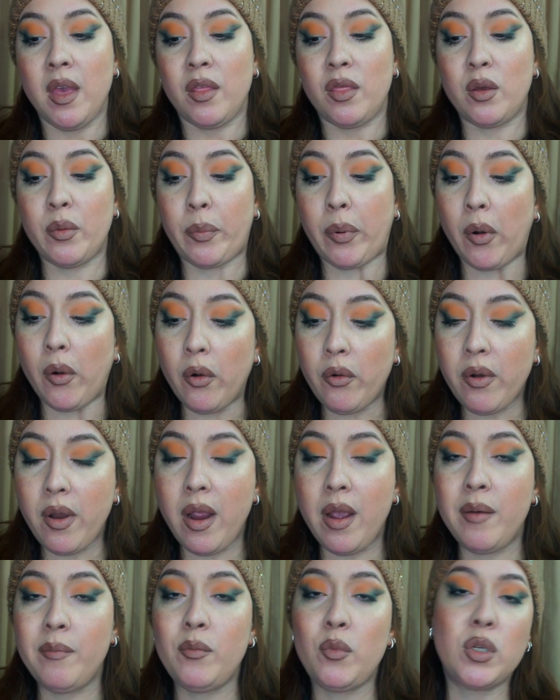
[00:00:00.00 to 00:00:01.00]
The
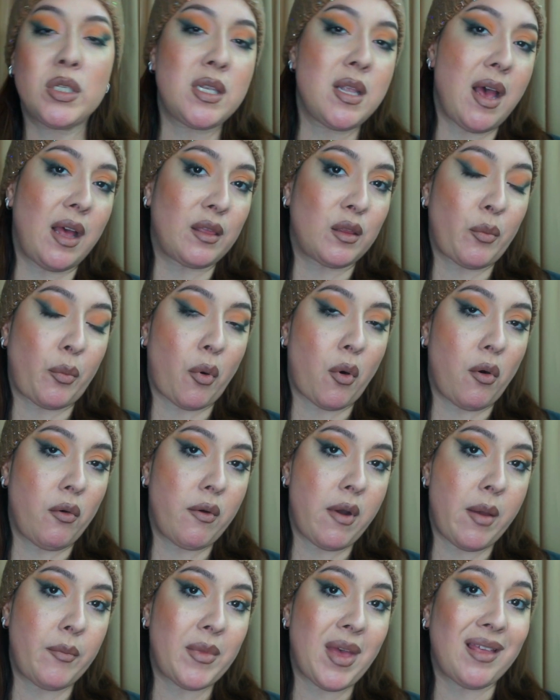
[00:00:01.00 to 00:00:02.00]
program was not the
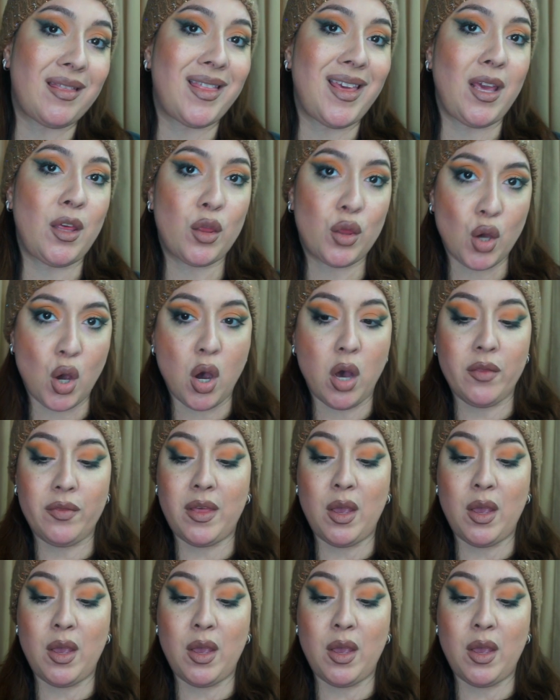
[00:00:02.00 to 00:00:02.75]
program that they thought.